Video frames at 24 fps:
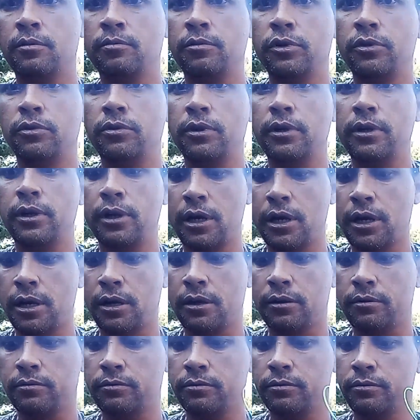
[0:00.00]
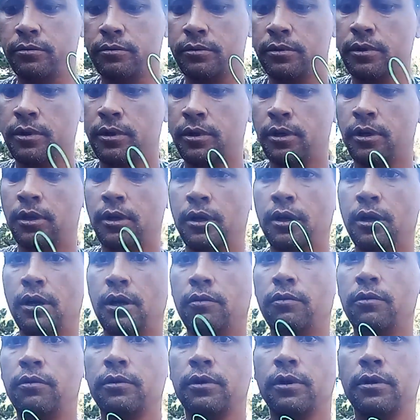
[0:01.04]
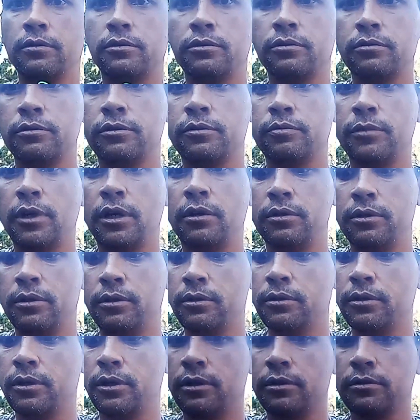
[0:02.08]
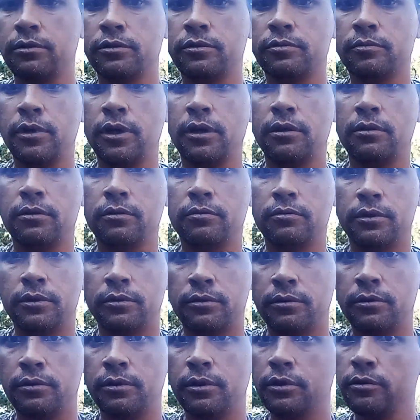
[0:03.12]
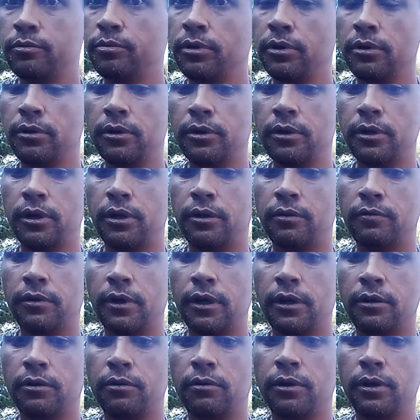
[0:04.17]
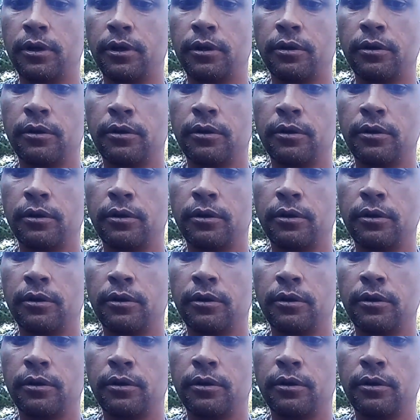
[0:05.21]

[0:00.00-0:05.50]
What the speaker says: Pull it out. I want to go to a smaller hook. There's a smaller one. Let's put it on right quick.